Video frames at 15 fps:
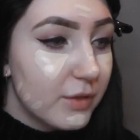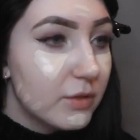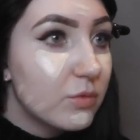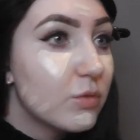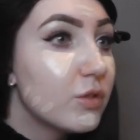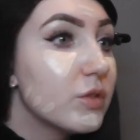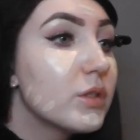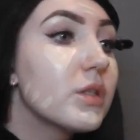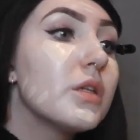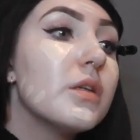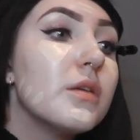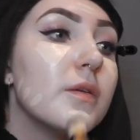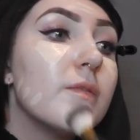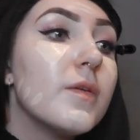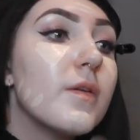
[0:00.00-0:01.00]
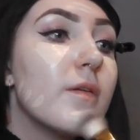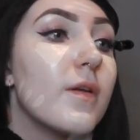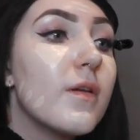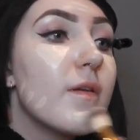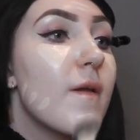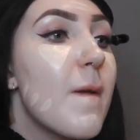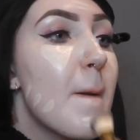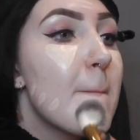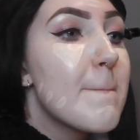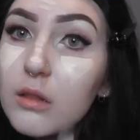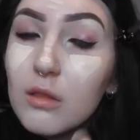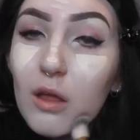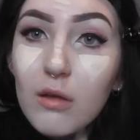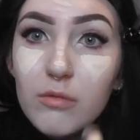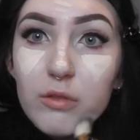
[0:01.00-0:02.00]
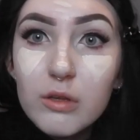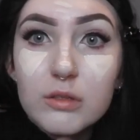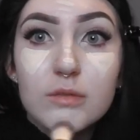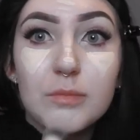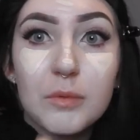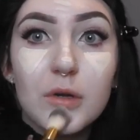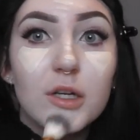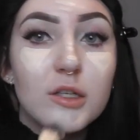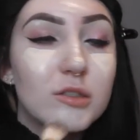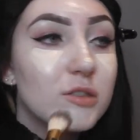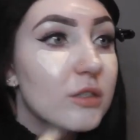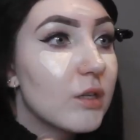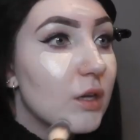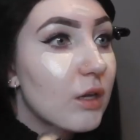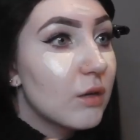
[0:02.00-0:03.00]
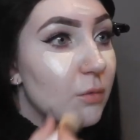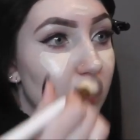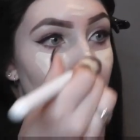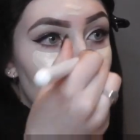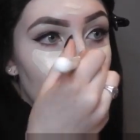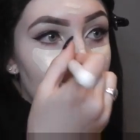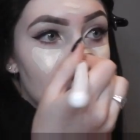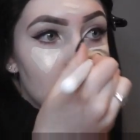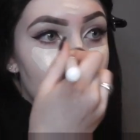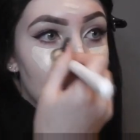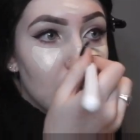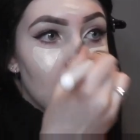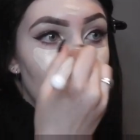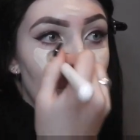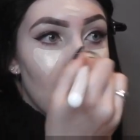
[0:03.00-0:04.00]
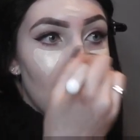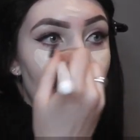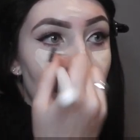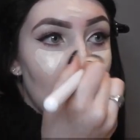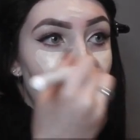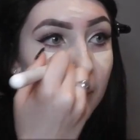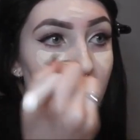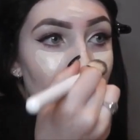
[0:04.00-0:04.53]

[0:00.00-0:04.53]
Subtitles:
So we're just gonna, I love this brush, like it works so well.